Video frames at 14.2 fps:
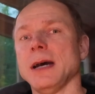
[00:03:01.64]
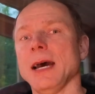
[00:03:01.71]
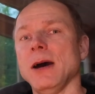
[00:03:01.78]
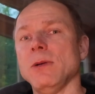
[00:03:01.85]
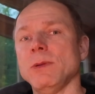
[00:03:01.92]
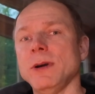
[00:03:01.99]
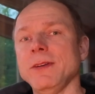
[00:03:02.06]

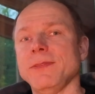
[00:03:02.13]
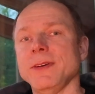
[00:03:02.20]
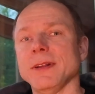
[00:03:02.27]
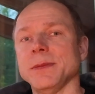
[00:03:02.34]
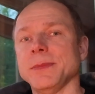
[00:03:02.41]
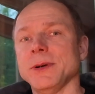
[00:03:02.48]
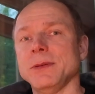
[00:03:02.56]
how we
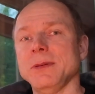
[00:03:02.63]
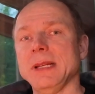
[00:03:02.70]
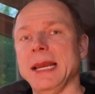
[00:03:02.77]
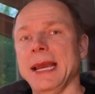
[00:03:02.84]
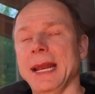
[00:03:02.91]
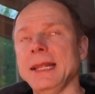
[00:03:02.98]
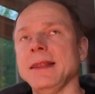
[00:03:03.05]
feel about
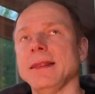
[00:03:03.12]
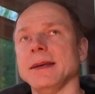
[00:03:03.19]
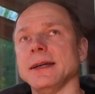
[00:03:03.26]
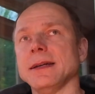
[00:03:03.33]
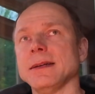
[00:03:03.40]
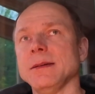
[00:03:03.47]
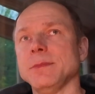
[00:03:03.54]

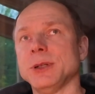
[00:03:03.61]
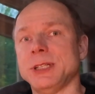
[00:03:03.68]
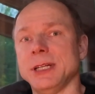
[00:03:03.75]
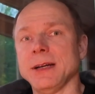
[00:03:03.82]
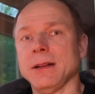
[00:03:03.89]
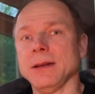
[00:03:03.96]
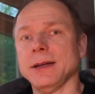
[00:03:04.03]
anything,
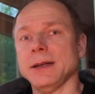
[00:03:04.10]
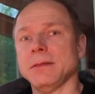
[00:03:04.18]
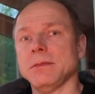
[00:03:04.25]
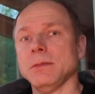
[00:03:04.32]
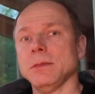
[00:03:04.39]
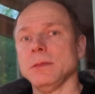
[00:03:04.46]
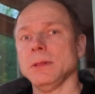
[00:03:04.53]
particularly
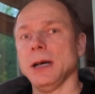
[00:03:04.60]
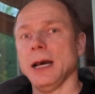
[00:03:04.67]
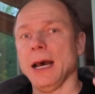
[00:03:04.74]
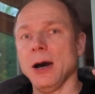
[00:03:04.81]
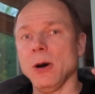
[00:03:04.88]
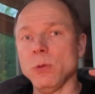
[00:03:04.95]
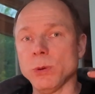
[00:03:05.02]

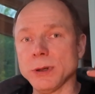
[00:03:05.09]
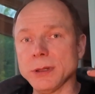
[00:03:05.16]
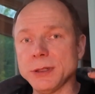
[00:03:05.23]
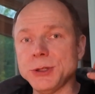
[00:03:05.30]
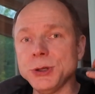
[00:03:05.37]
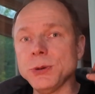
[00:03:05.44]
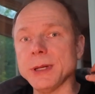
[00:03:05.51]
how we're
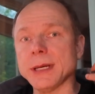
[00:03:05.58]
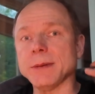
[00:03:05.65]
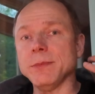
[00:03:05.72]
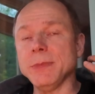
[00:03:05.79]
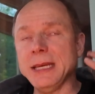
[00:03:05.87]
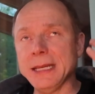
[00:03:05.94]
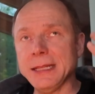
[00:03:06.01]

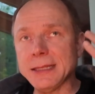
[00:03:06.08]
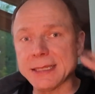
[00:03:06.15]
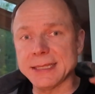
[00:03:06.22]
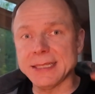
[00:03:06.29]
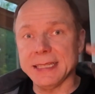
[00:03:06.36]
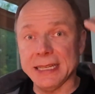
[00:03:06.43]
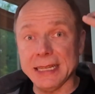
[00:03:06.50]
doing
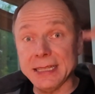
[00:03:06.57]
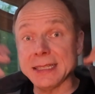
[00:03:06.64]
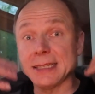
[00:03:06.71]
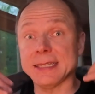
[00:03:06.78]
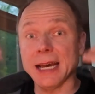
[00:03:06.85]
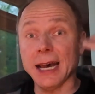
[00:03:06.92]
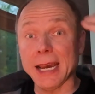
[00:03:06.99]

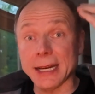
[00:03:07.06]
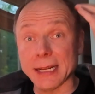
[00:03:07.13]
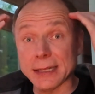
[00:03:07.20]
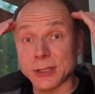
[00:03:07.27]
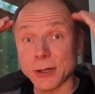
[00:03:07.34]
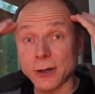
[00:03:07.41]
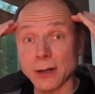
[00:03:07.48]
inside,
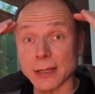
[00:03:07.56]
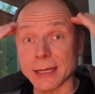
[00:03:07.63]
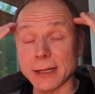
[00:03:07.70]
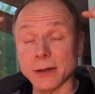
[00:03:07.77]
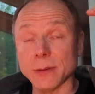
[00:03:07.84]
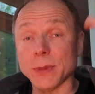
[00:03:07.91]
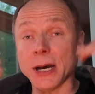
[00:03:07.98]
internally,
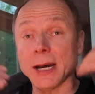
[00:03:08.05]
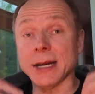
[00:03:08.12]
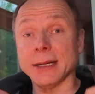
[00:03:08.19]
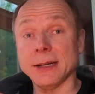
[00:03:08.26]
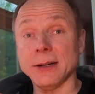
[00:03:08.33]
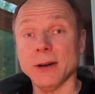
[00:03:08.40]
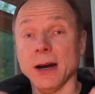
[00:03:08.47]
in our
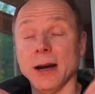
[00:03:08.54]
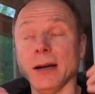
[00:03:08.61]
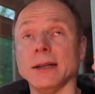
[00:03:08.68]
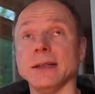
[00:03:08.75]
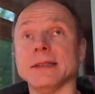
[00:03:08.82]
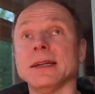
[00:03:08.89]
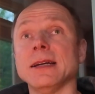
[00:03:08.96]
mind, in our
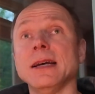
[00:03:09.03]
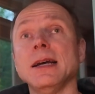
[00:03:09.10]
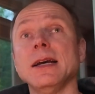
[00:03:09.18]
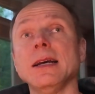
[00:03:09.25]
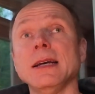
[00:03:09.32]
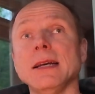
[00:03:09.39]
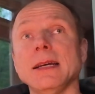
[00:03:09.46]
heart.
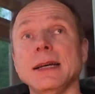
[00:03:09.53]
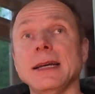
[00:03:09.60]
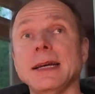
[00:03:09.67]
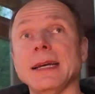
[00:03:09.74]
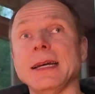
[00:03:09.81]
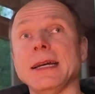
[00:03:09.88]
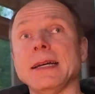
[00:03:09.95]

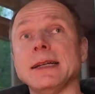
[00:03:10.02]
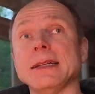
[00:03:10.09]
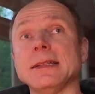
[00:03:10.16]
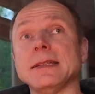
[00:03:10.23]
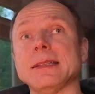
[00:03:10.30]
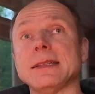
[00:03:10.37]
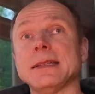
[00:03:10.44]

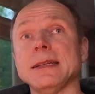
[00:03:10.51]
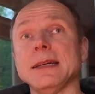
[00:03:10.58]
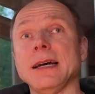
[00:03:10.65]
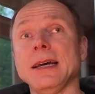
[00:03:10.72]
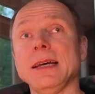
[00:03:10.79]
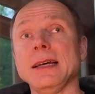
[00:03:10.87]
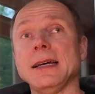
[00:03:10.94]
And
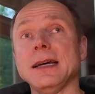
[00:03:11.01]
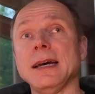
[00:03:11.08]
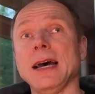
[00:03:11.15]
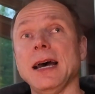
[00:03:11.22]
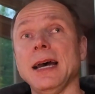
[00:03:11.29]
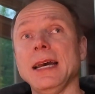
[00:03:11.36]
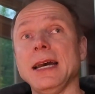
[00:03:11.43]

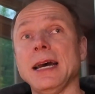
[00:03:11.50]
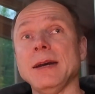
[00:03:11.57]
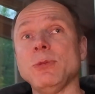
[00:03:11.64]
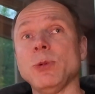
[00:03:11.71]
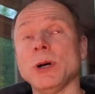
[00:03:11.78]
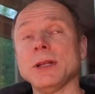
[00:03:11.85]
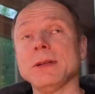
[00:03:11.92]
I
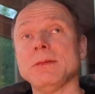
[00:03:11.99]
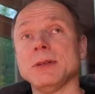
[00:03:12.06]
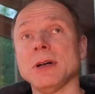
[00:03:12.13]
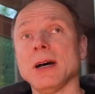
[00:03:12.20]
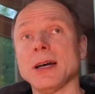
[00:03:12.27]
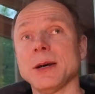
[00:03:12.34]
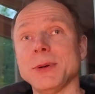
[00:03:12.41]
want to
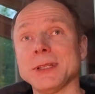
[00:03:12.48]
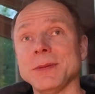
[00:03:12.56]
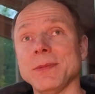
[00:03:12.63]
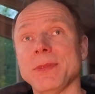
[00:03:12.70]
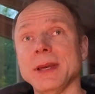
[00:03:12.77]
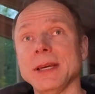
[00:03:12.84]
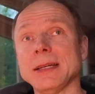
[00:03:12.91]
talk about
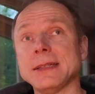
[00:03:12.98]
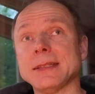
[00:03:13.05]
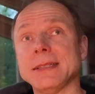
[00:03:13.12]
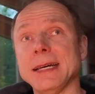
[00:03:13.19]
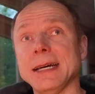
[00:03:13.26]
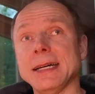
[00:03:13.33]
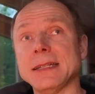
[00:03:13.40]
some
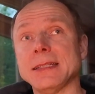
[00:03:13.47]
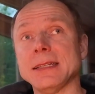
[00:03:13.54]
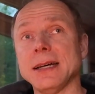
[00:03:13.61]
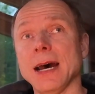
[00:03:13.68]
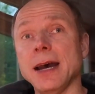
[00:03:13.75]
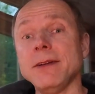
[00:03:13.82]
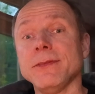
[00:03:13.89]
things that
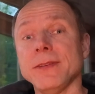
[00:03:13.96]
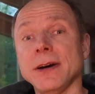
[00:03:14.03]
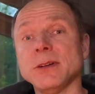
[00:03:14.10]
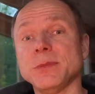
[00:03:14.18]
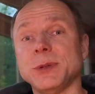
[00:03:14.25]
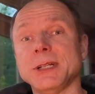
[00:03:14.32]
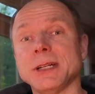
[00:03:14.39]
I
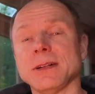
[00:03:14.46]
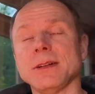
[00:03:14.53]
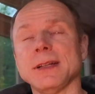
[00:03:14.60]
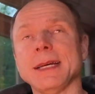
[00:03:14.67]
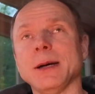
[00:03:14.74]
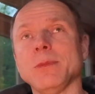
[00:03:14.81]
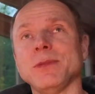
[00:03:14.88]
found
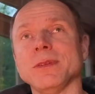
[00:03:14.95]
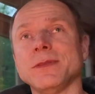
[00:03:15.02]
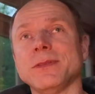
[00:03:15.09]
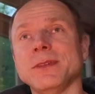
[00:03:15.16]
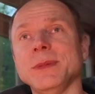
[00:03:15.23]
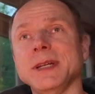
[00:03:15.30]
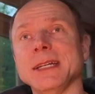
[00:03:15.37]
particularly helpful
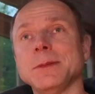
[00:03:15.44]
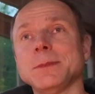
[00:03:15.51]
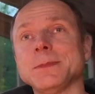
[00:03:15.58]
for me.